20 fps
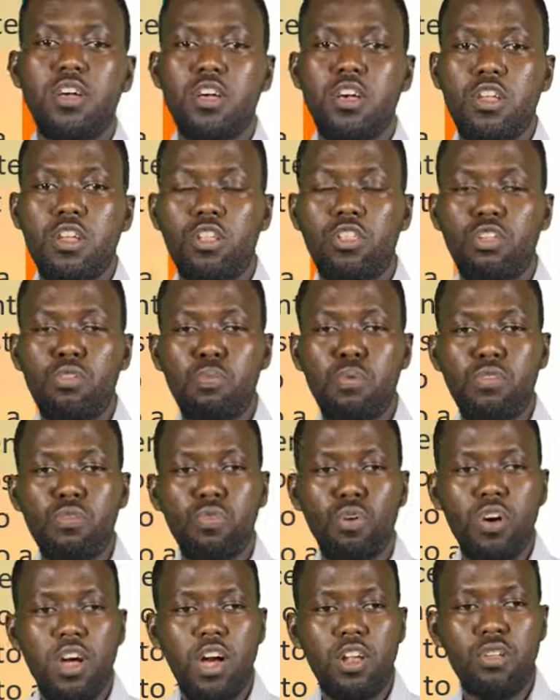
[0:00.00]
create space
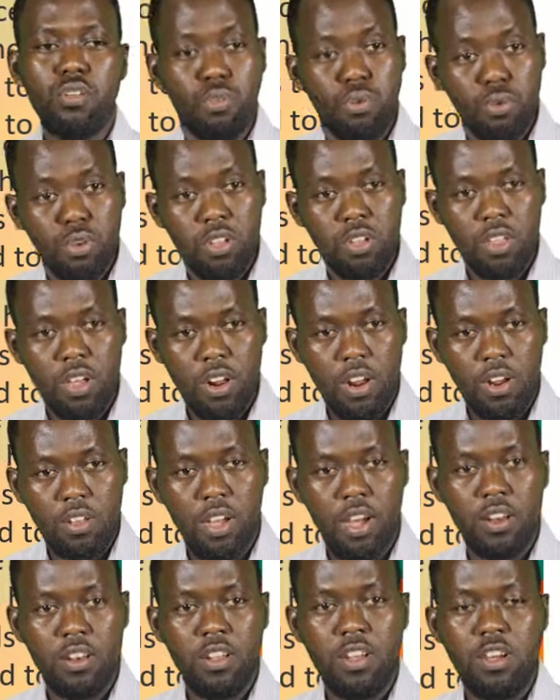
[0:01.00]
for girls to interact
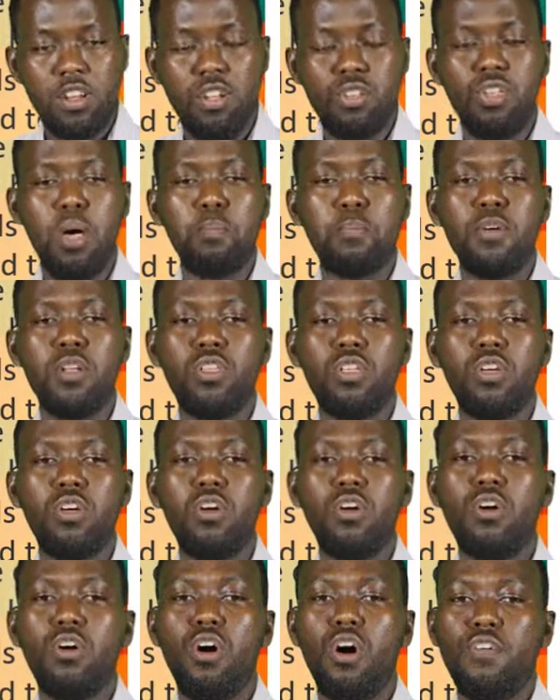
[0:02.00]
and increase ability
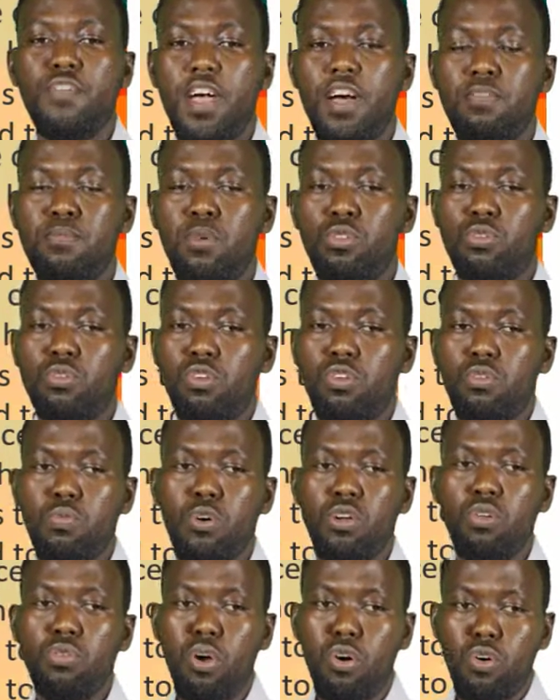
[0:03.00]
of government to
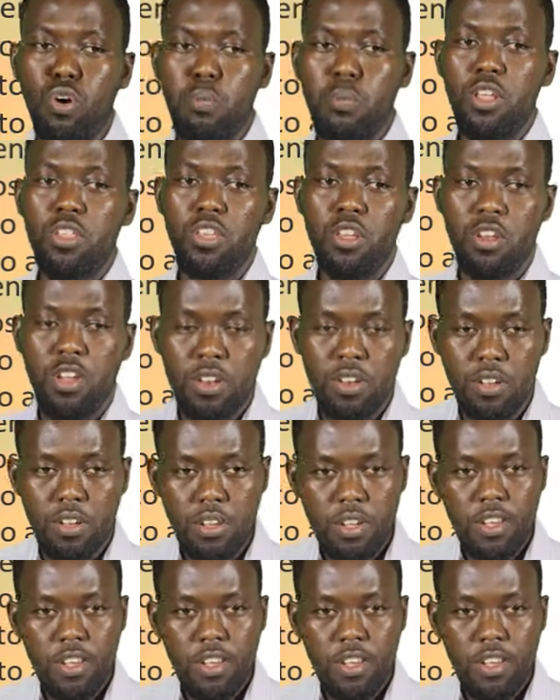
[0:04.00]
respond to a community need,